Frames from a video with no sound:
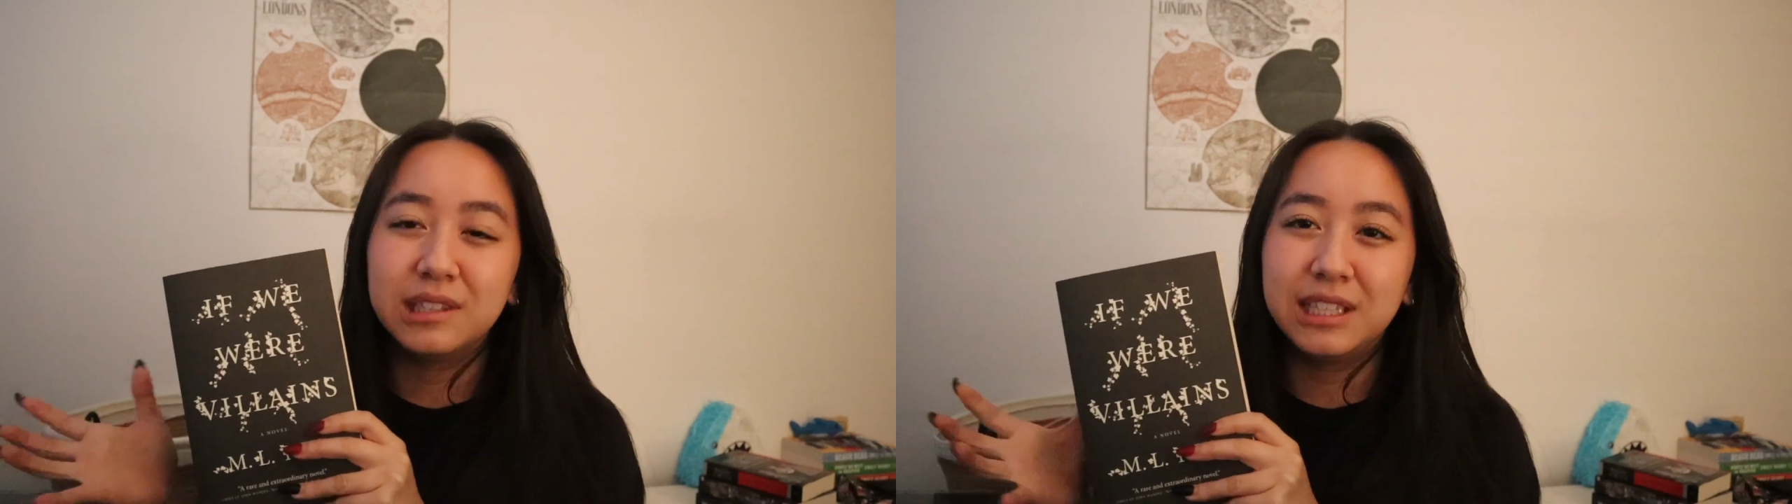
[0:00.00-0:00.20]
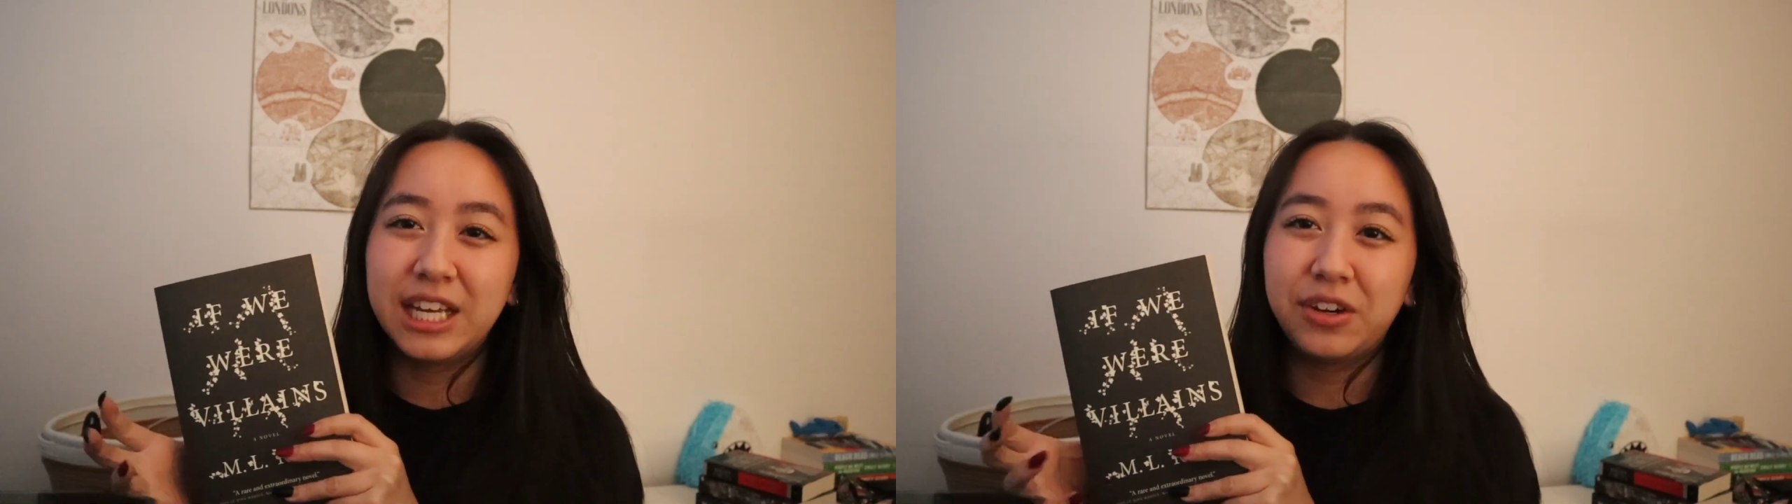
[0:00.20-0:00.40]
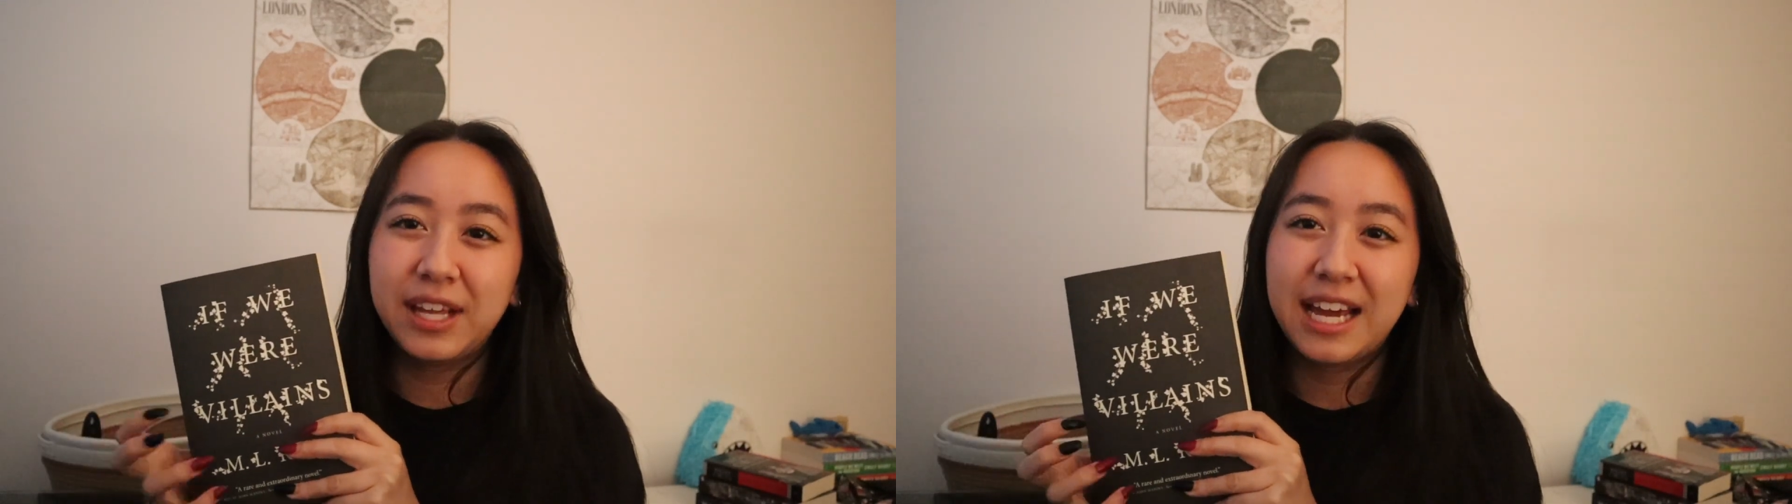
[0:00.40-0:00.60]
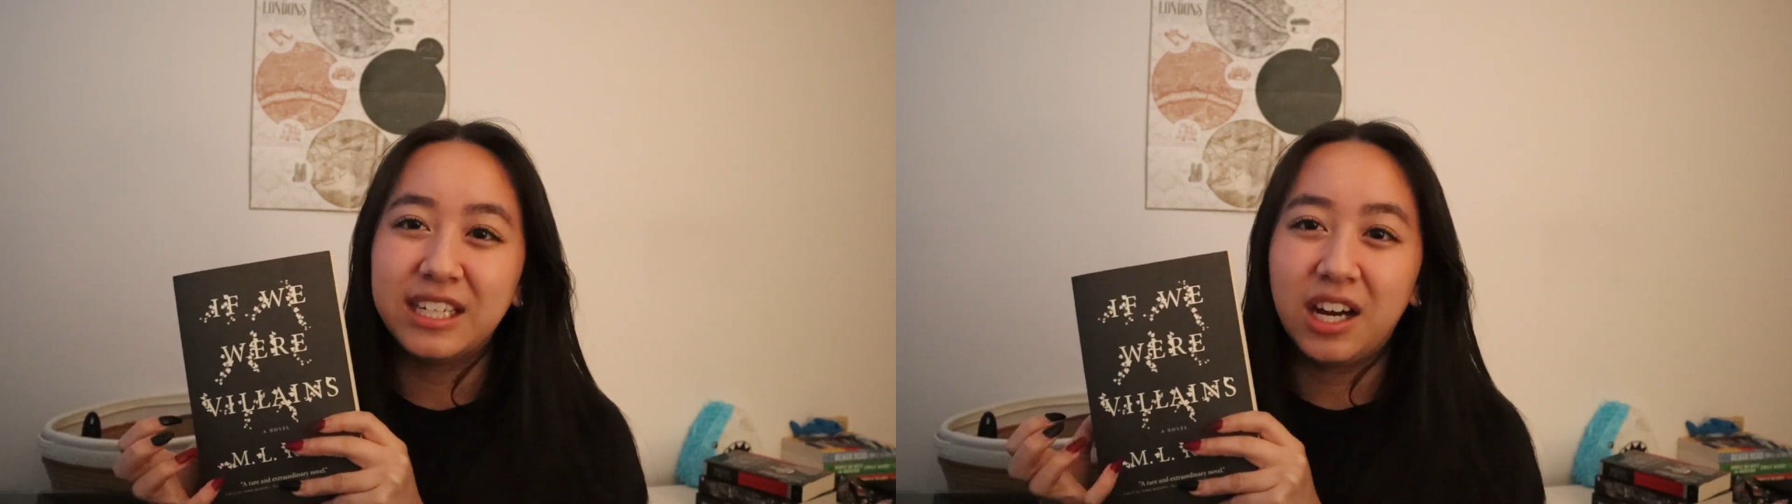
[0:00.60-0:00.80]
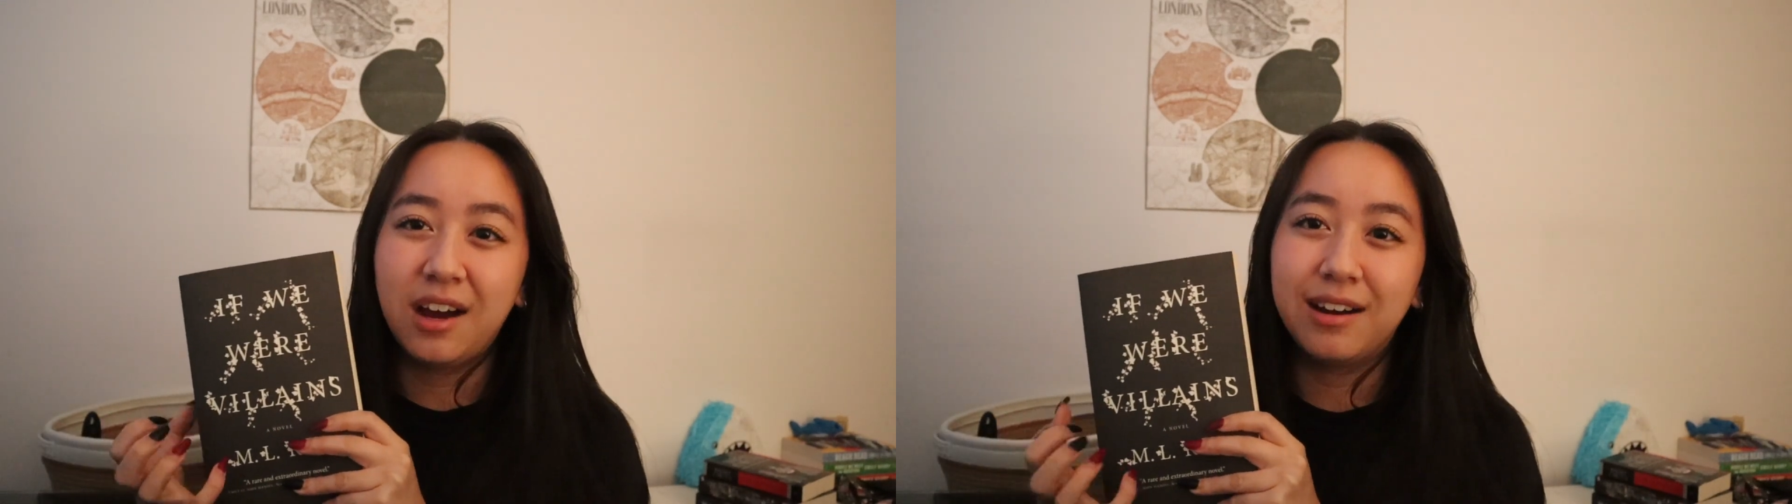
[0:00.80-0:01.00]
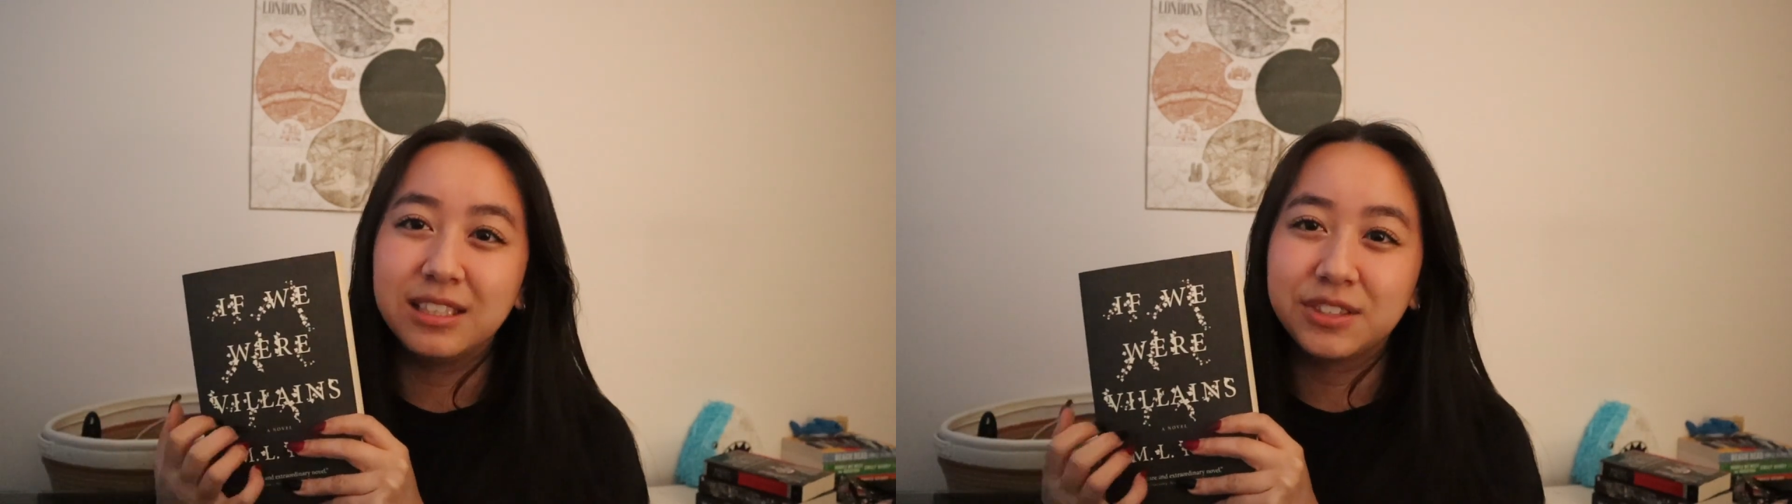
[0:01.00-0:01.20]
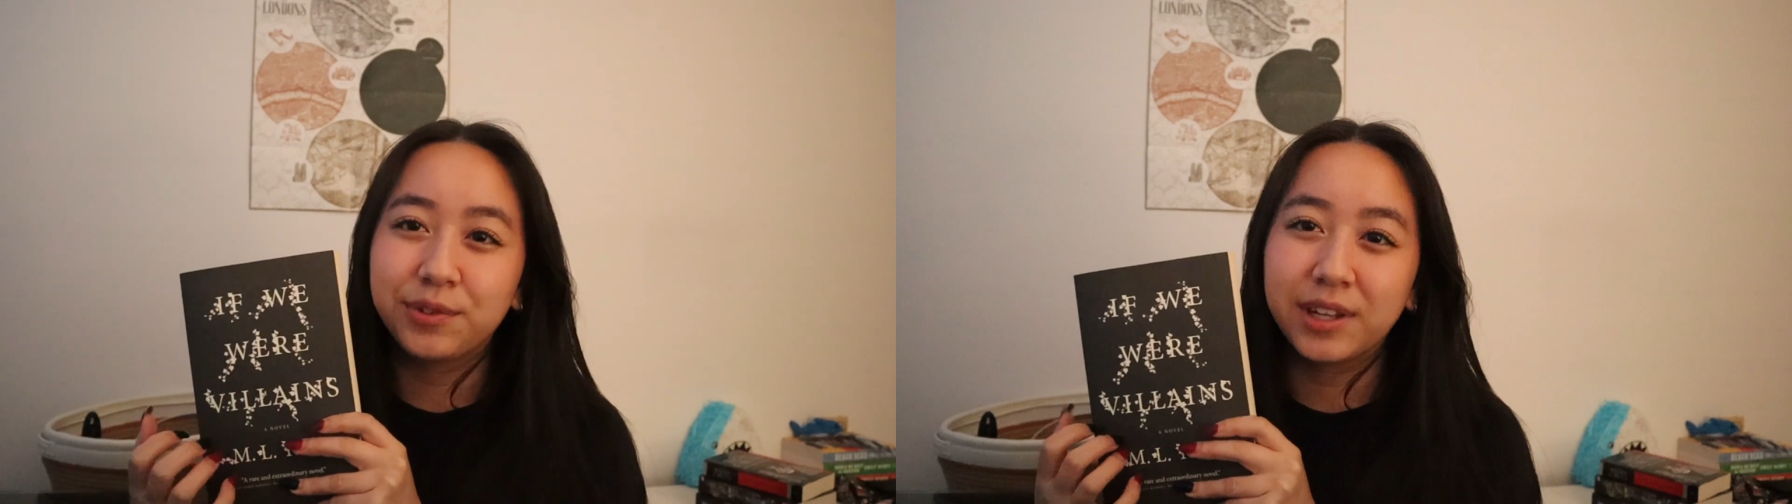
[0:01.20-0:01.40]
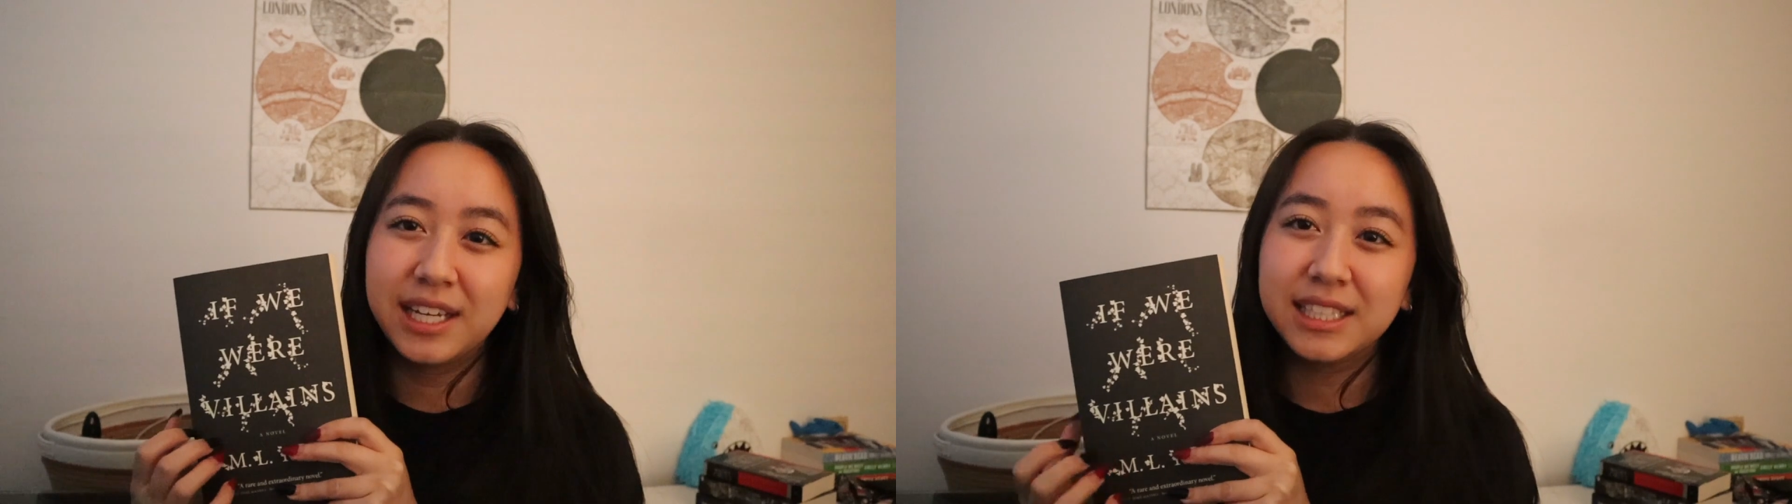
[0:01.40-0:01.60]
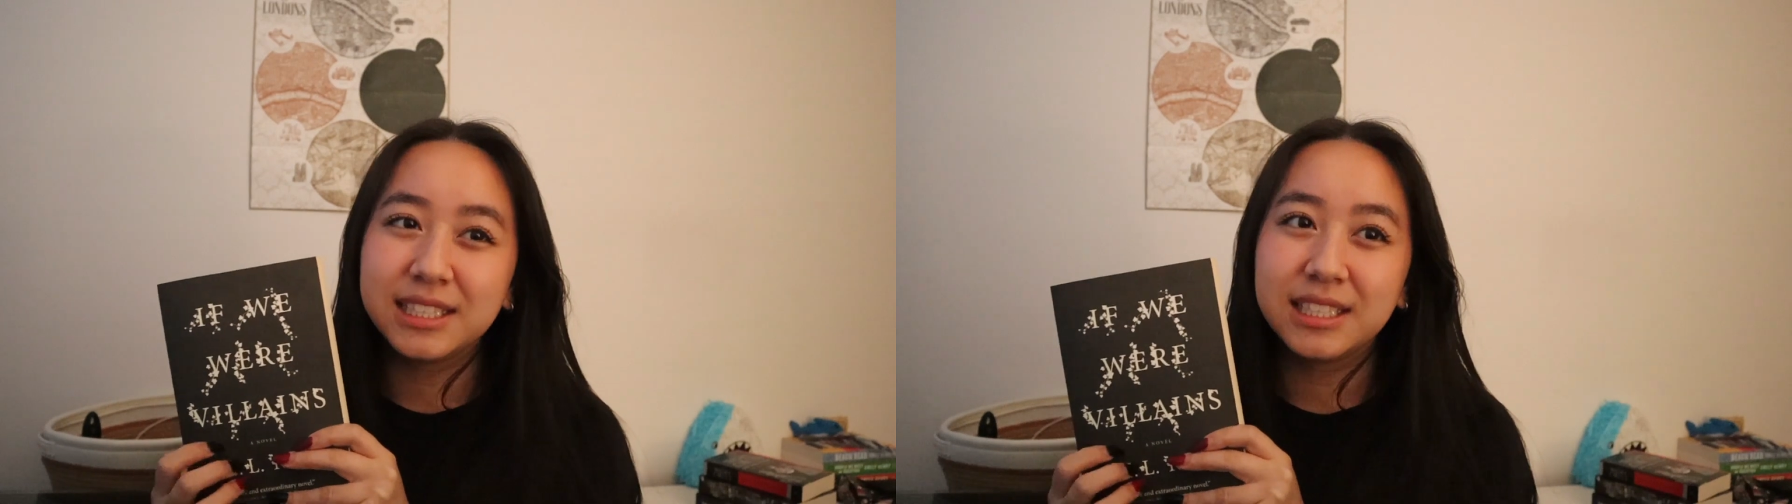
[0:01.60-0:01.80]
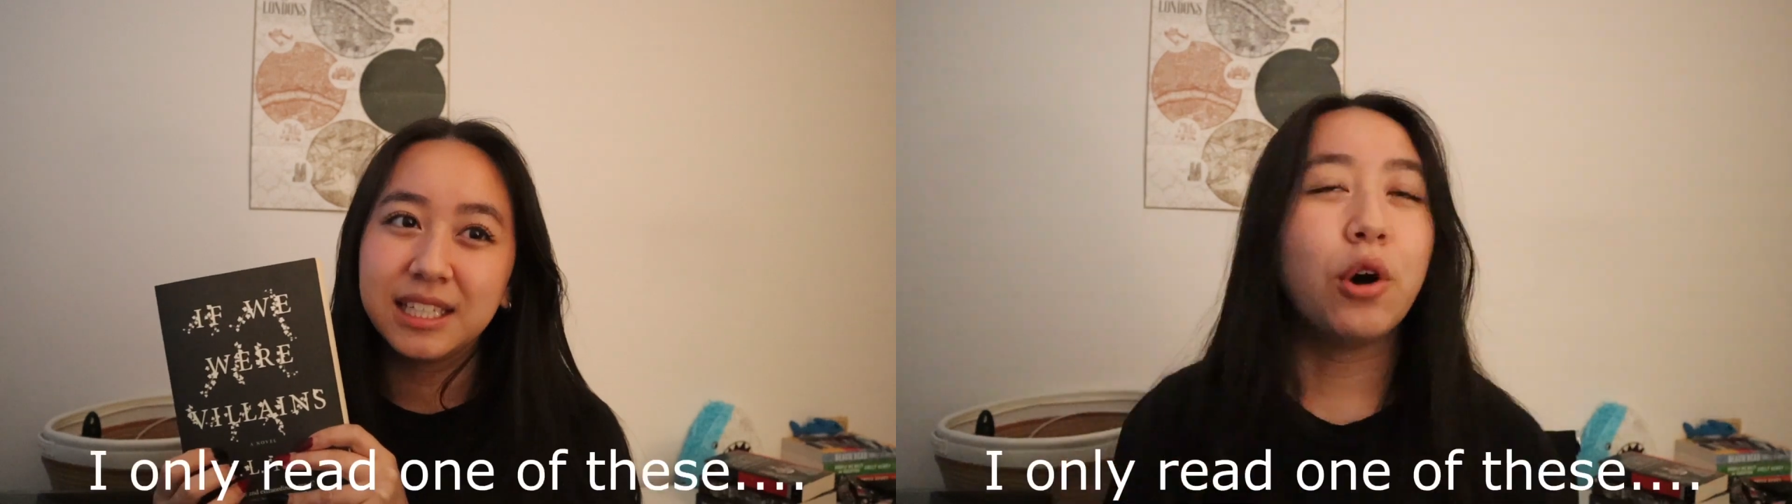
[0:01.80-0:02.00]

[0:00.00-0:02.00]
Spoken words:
literally had to hunt for this.